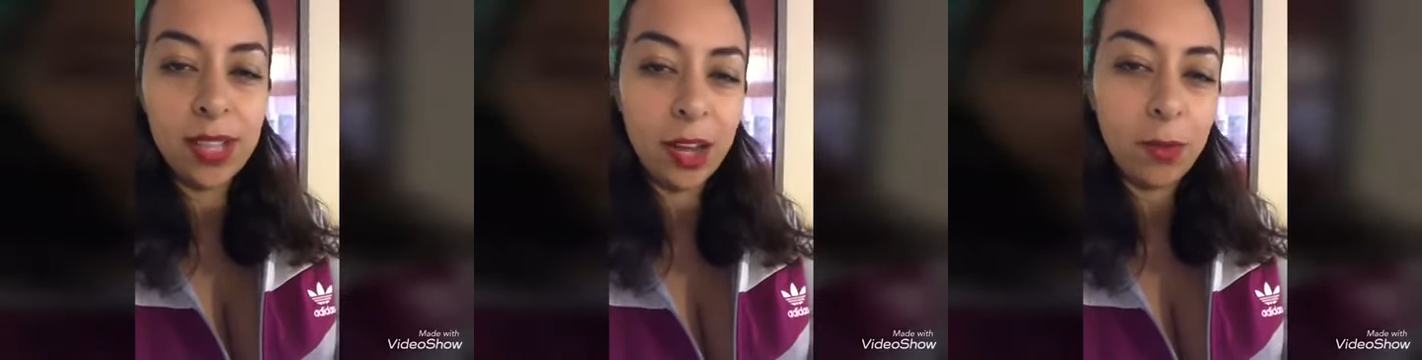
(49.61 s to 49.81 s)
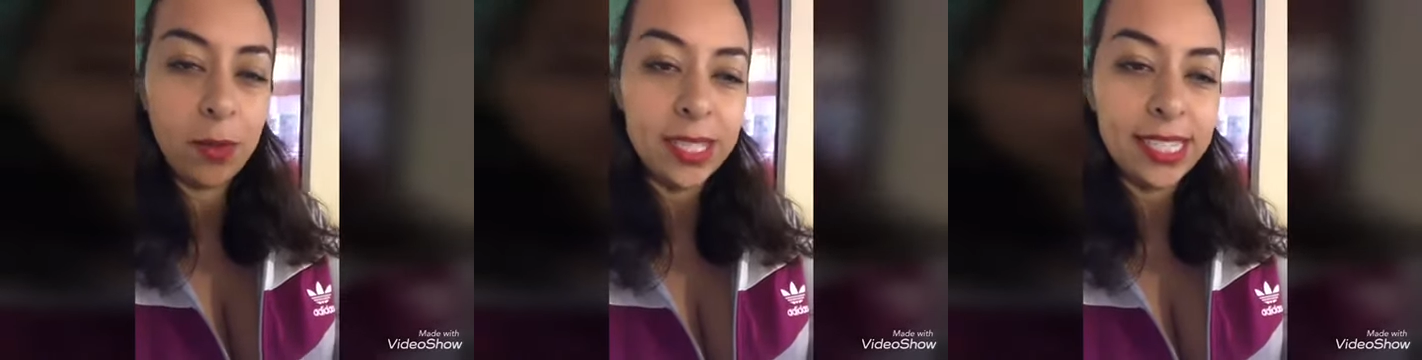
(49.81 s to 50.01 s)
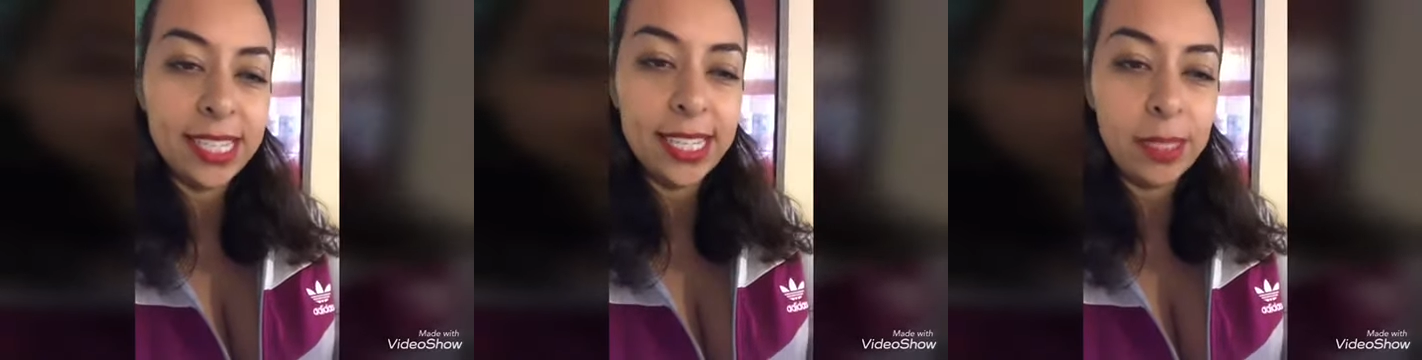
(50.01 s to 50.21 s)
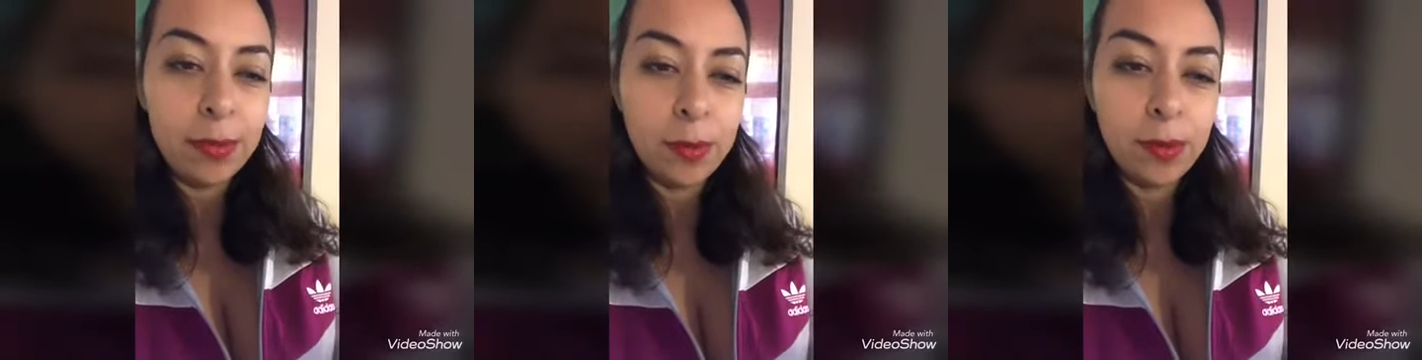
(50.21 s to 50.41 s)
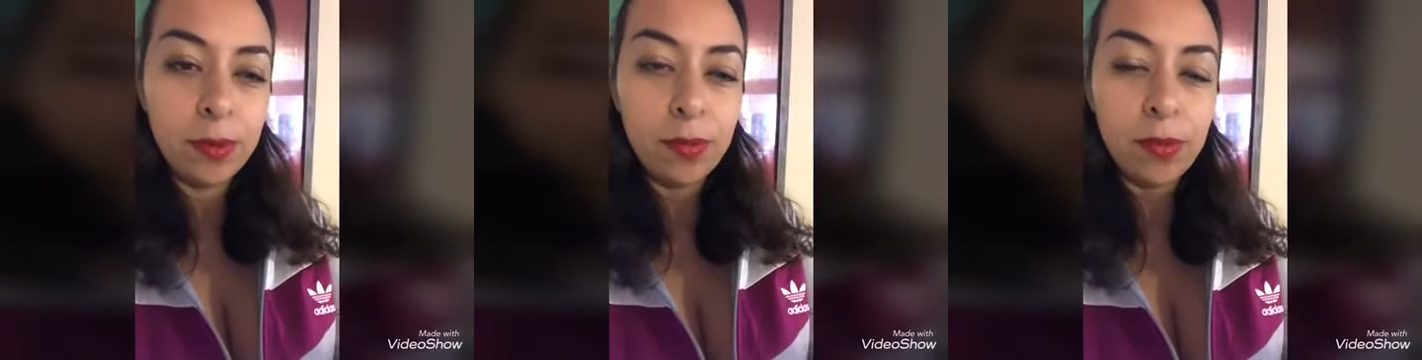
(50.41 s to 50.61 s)
like one
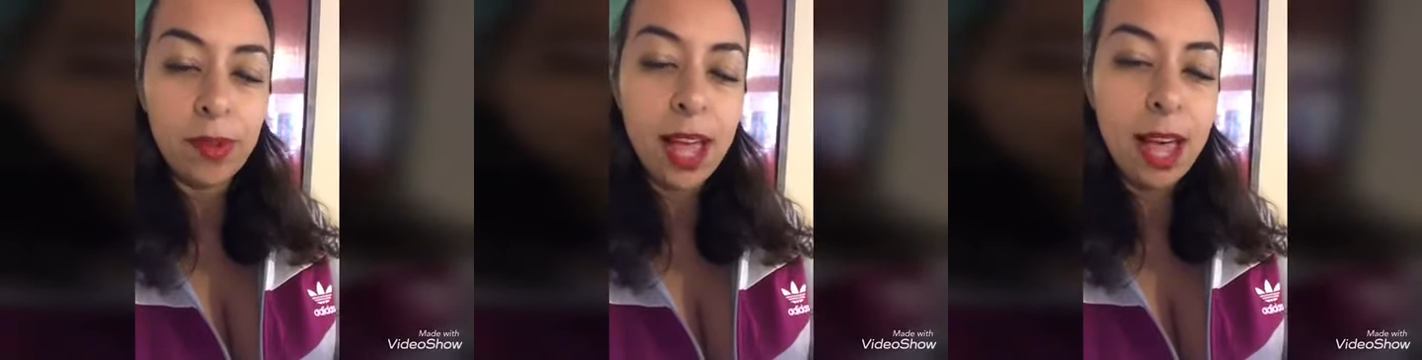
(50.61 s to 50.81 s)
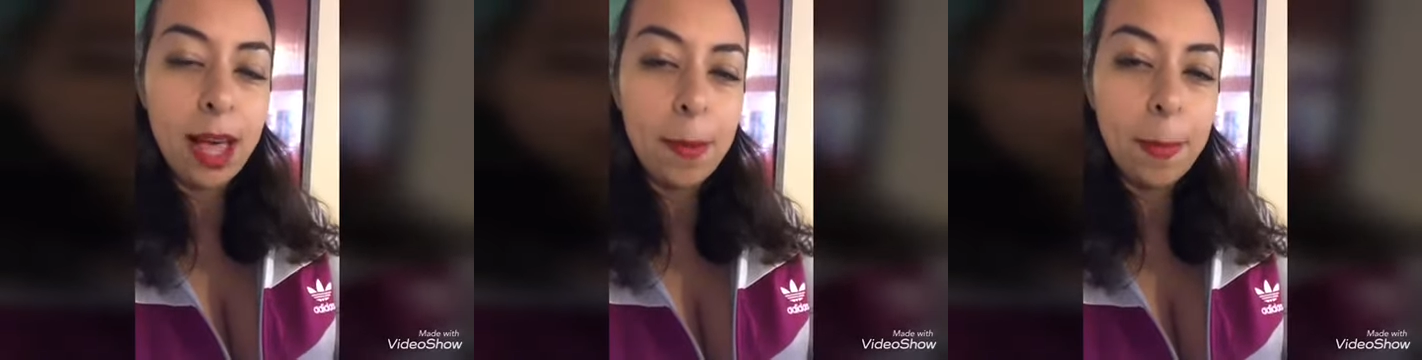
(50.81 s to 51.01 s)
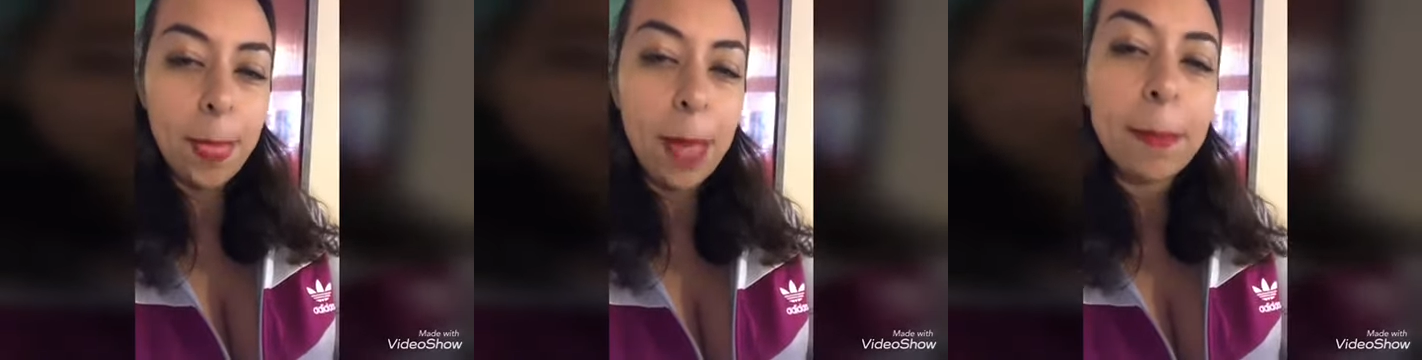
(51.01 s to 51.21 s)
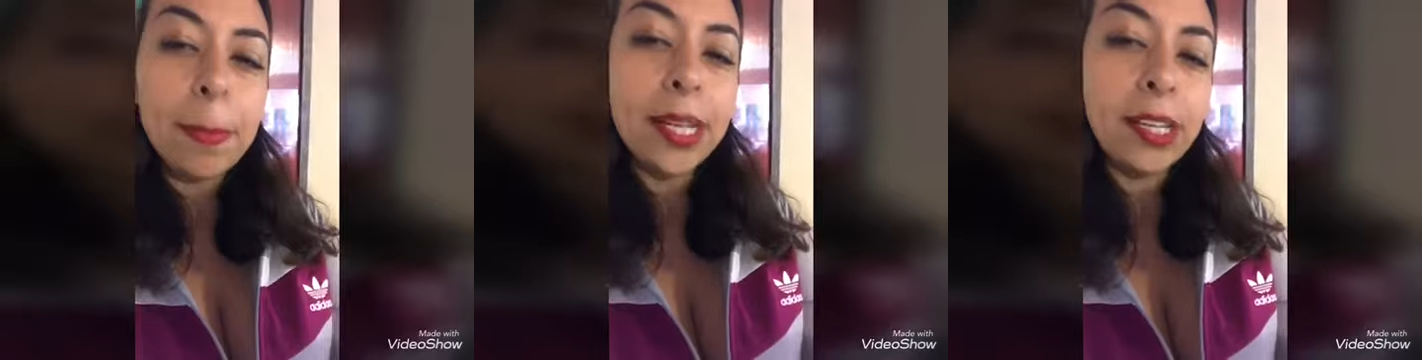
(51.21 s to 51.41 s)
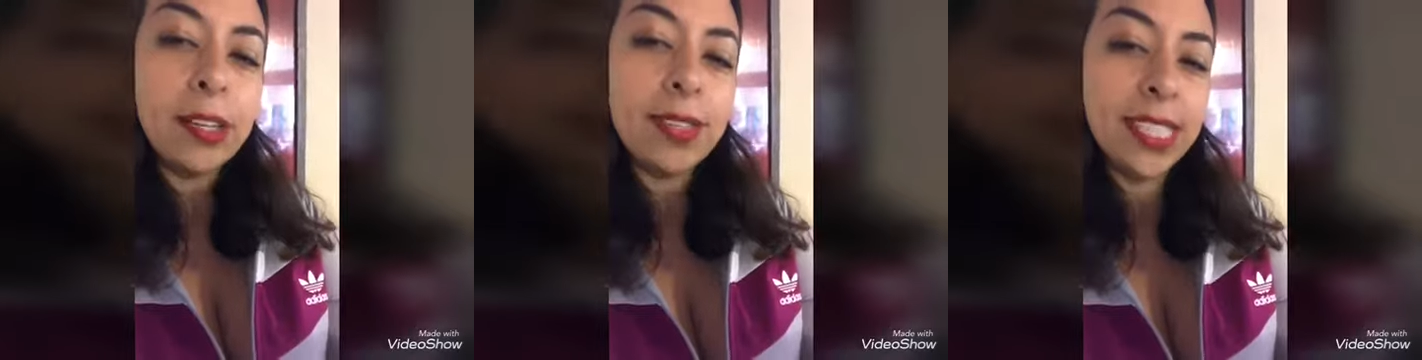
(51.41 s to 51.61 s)
teaspoon. Um, I'm
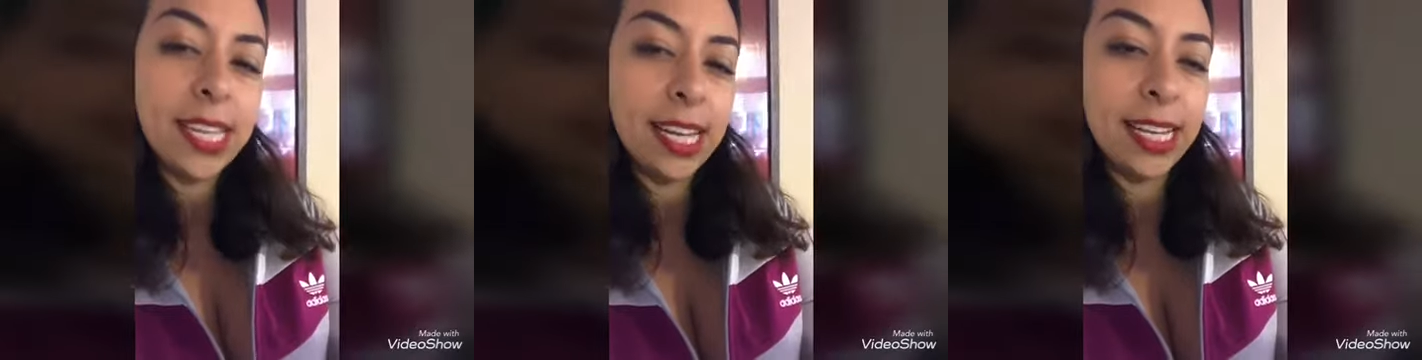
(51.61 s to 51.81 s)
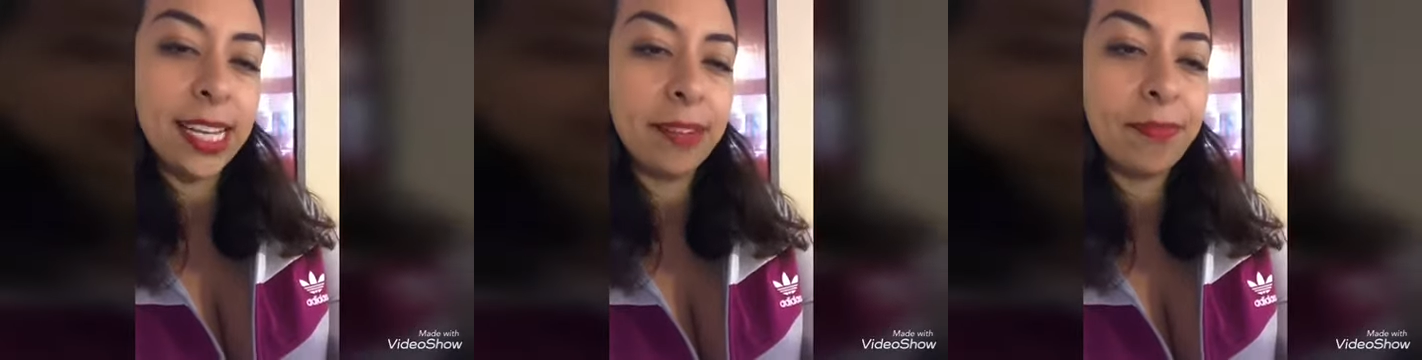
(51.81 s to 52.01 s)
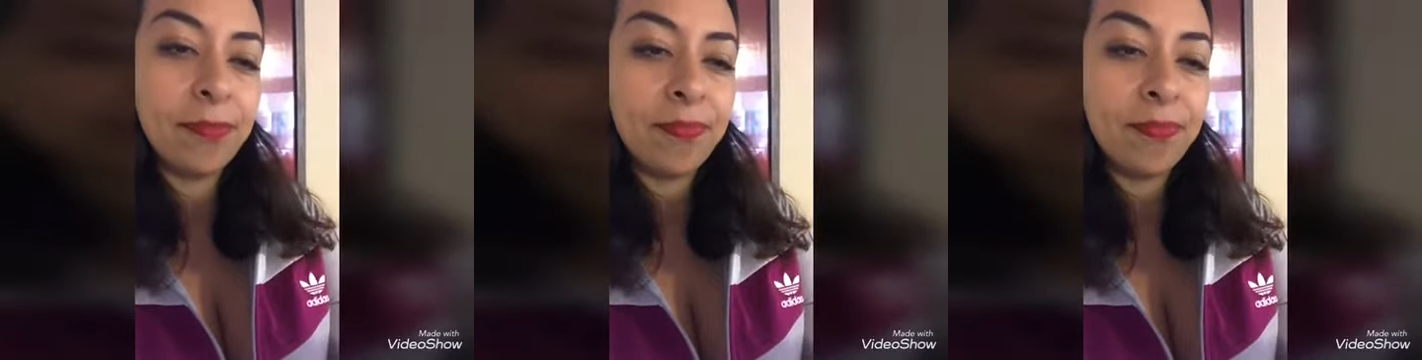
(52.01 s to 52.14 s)
gonna use honey.